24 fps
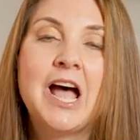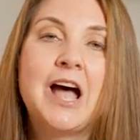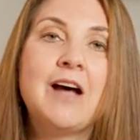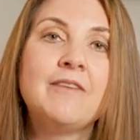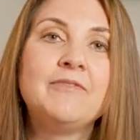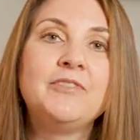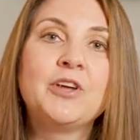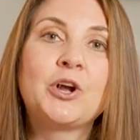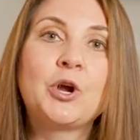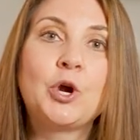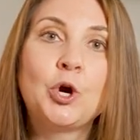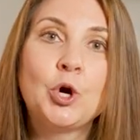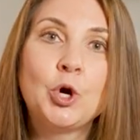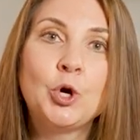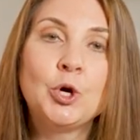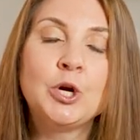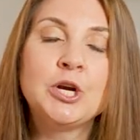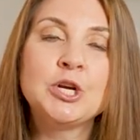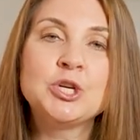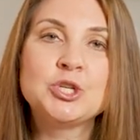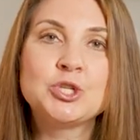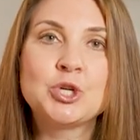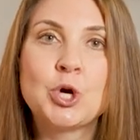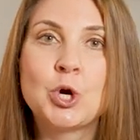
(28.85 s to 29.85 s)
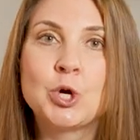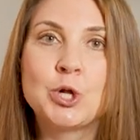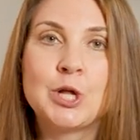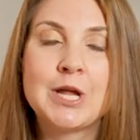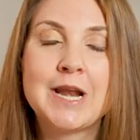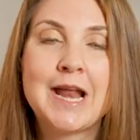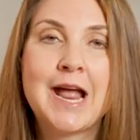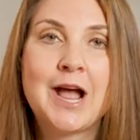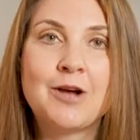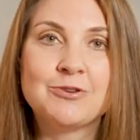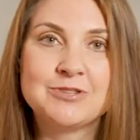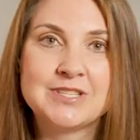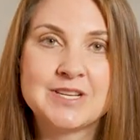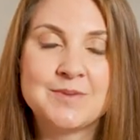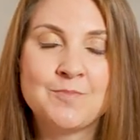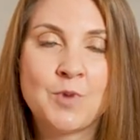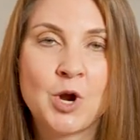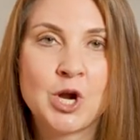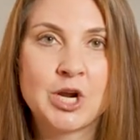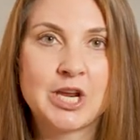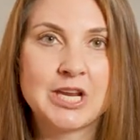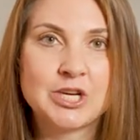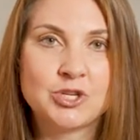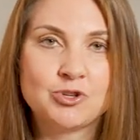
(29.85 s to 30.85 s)
of the current Charlotte housing
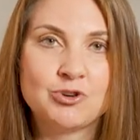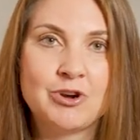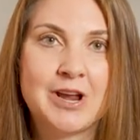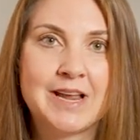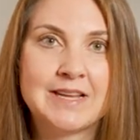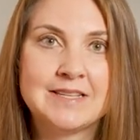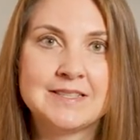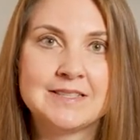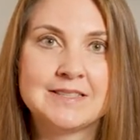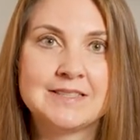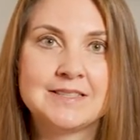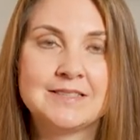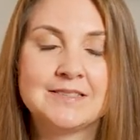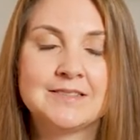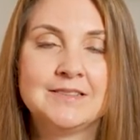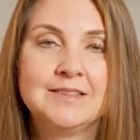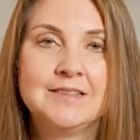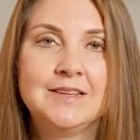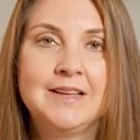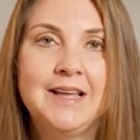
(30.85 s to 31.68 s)
market trends.